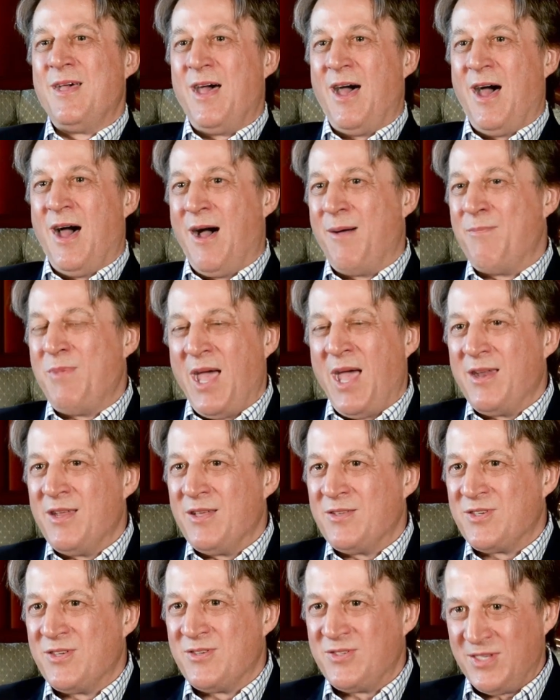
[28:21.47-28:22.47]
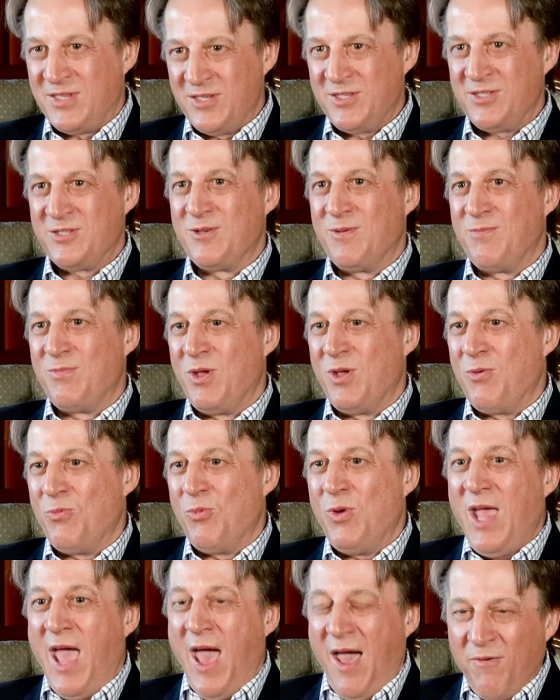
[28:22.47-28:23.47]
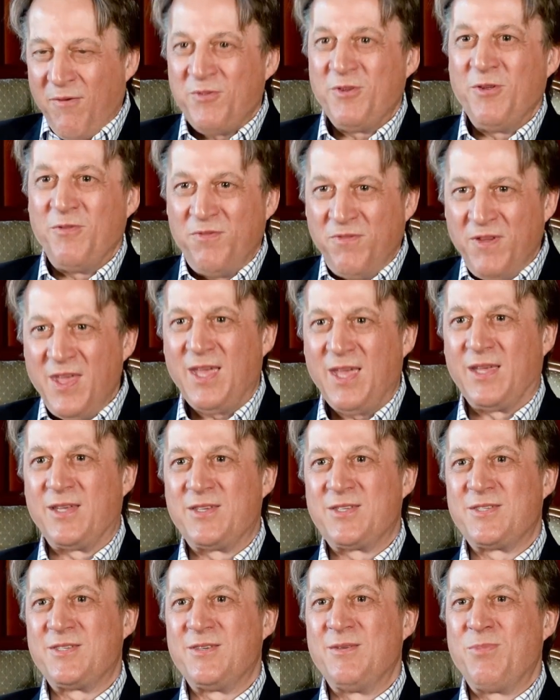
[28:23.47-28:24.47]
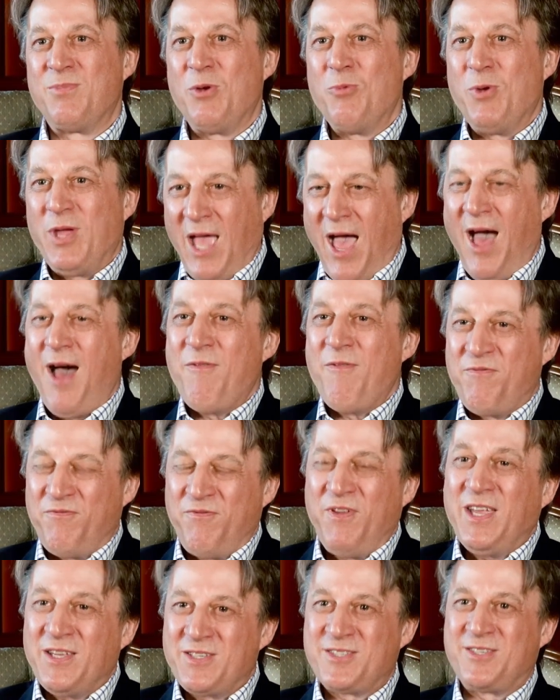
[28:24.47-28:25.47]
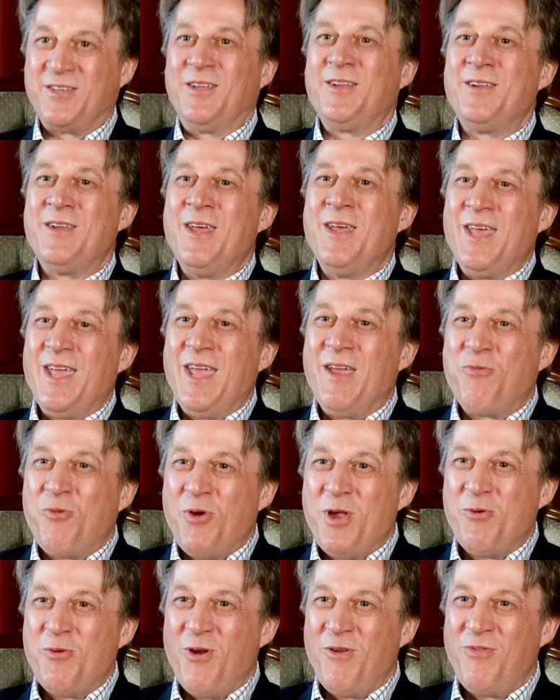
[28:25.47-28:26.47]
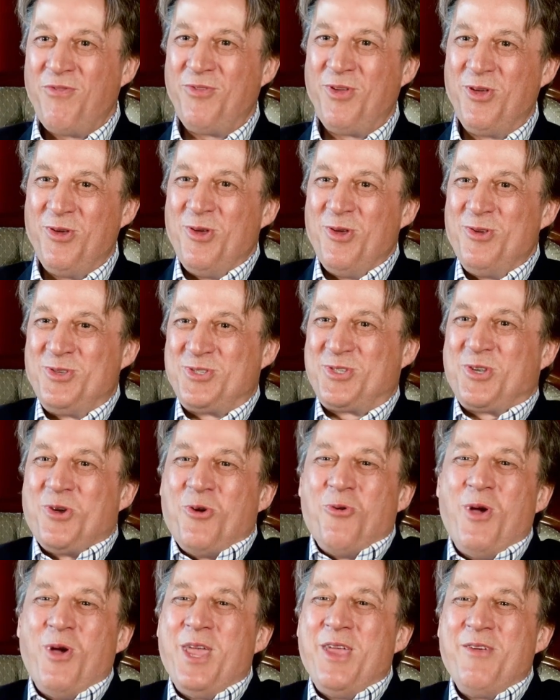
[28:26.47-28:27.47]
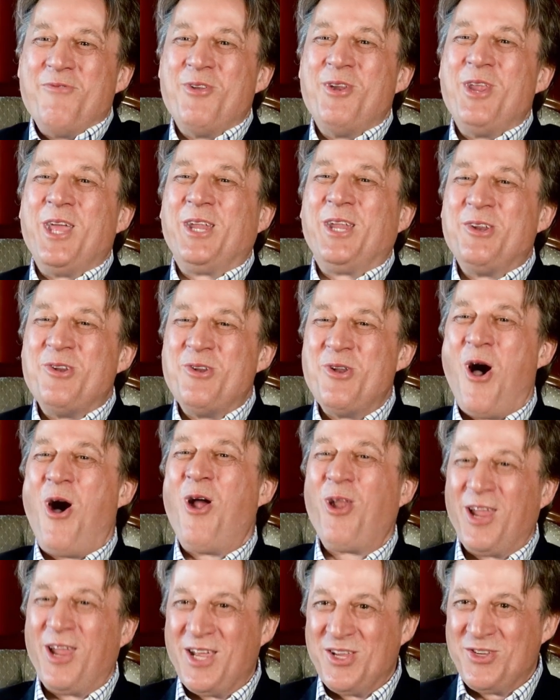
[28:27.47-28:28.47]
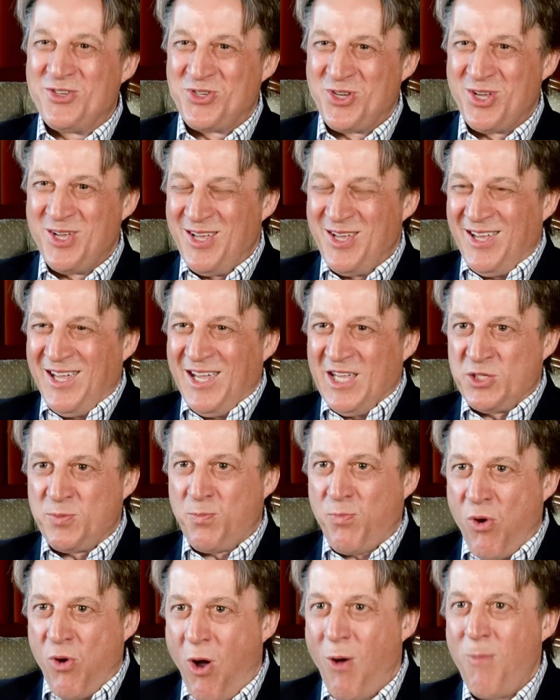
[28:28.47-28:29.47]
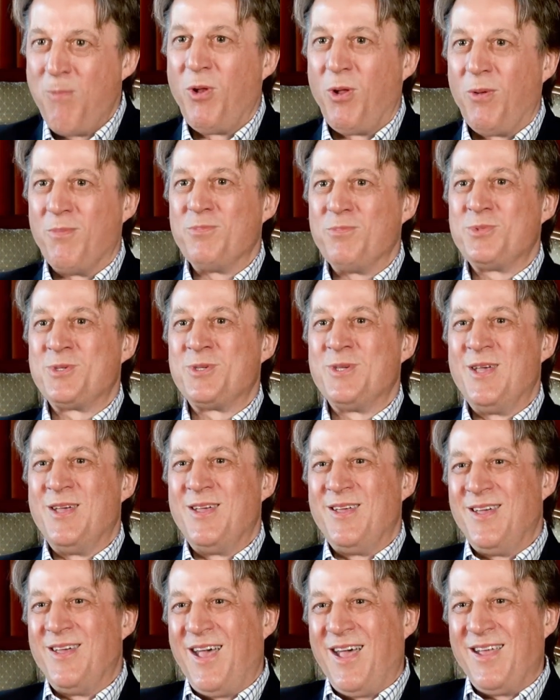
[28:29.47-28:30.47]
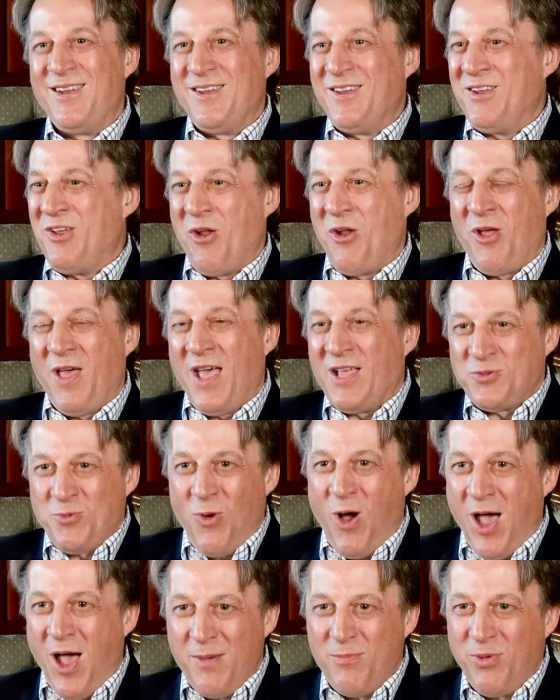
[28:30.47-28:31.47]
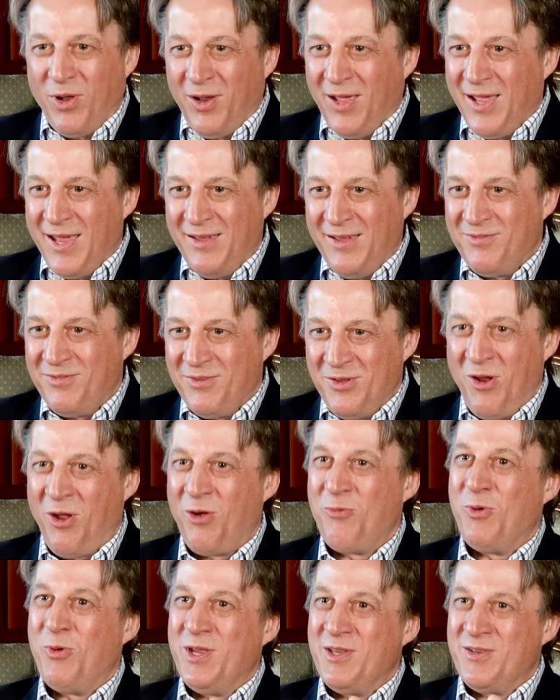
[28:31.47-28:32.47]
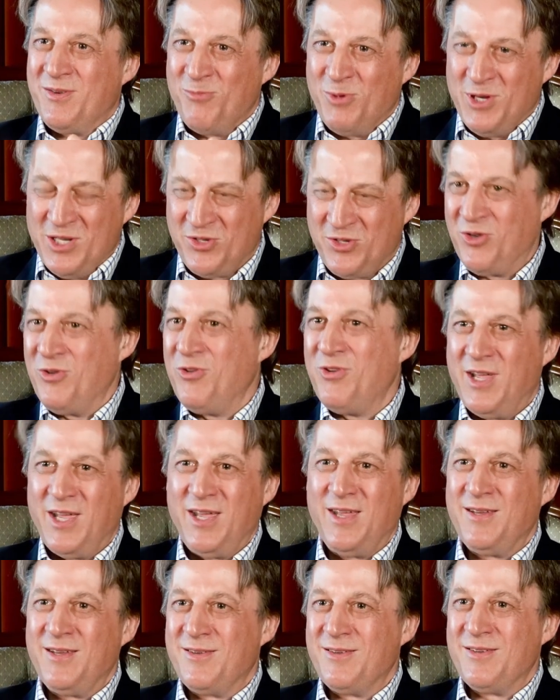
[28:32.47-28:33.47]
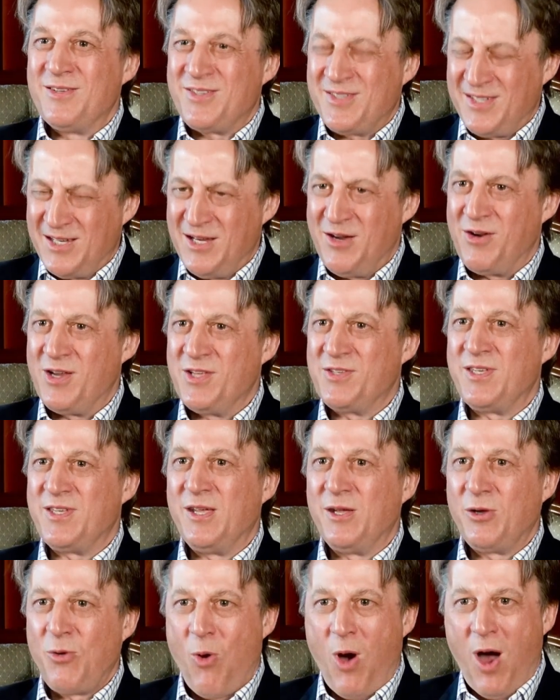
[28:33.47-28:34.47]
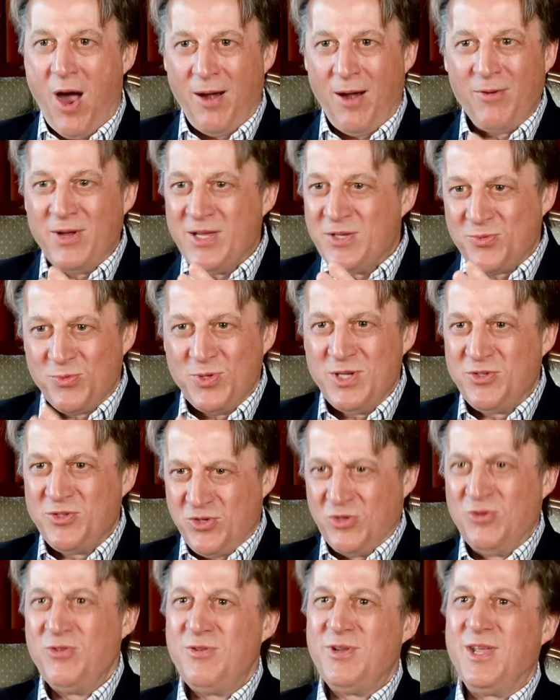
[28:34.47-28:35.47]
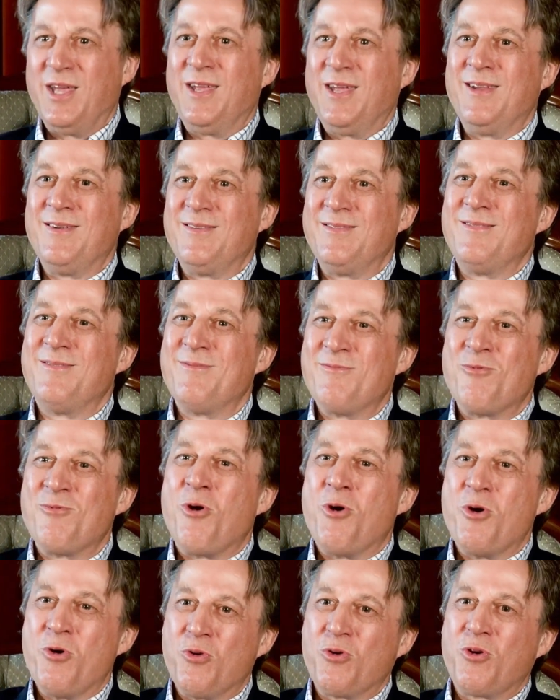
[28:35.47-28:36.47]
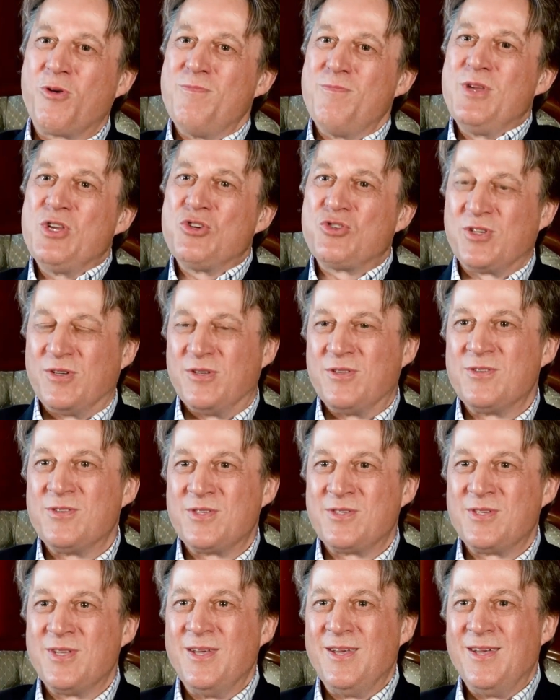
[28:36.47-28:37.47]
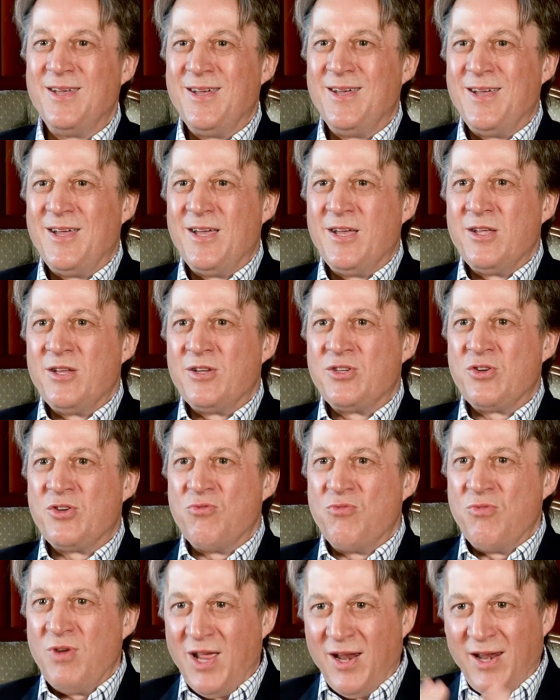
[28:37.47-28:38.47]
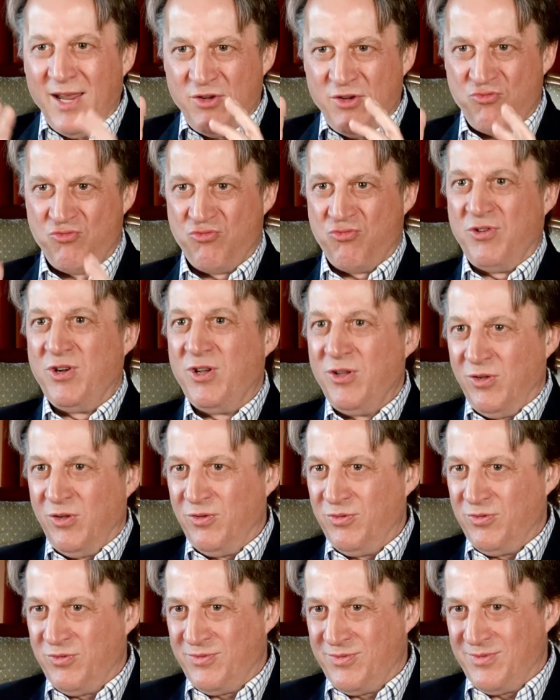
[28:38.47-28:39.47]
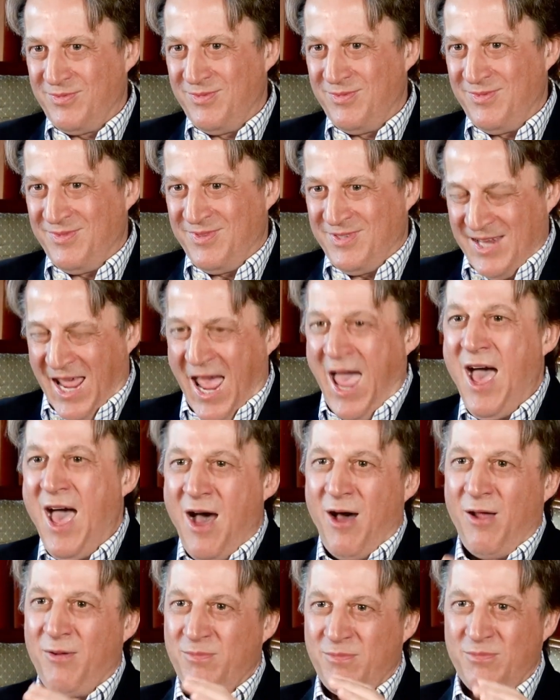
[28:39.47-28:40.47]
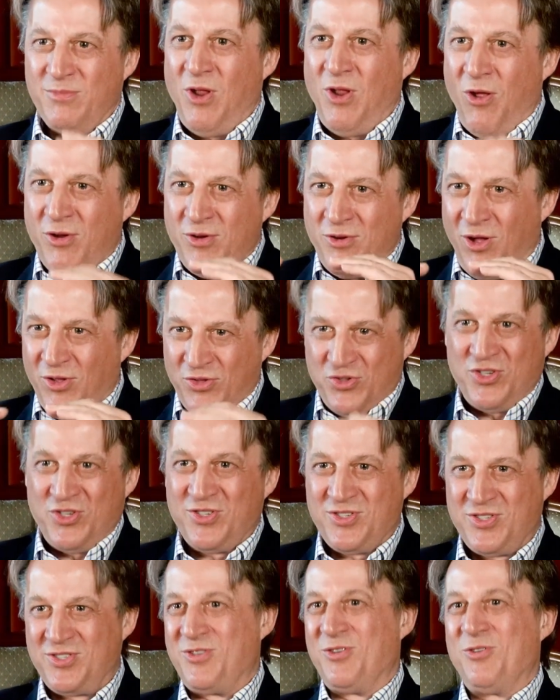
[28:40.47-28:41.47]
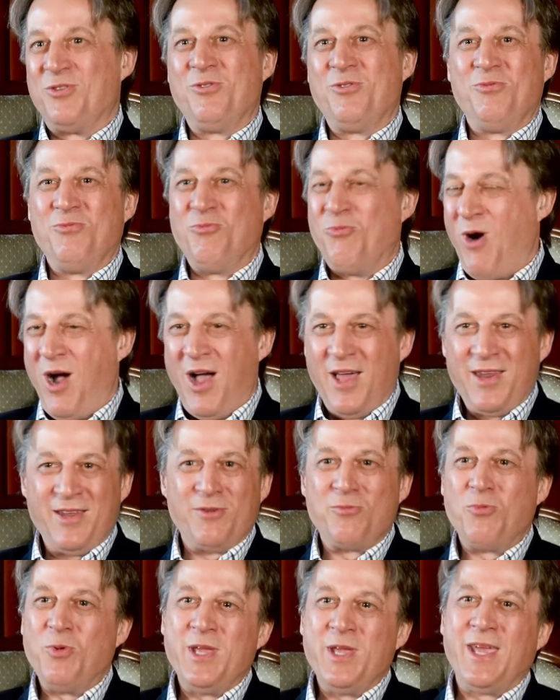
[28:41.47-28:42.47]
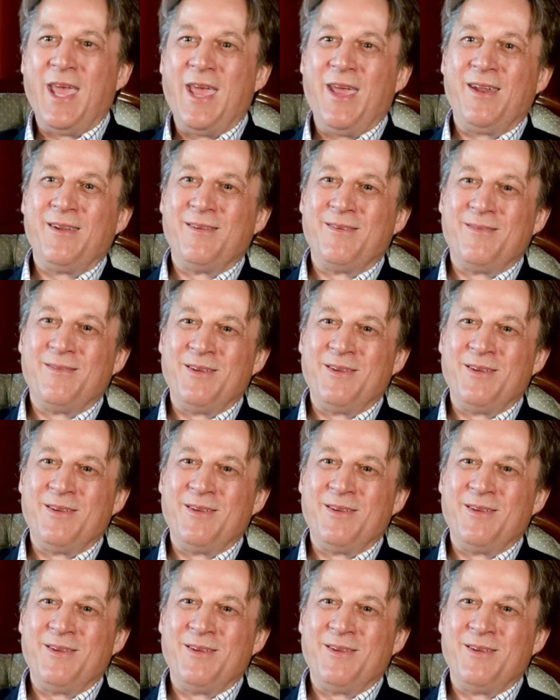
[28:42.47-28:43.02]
and it's a system that we have to fix. But we can't fix it if we refuse to even acknowledge its problems. And that's why I believe we do need serious inquiries. We do need royal commissions to really drill down, not just to why did we get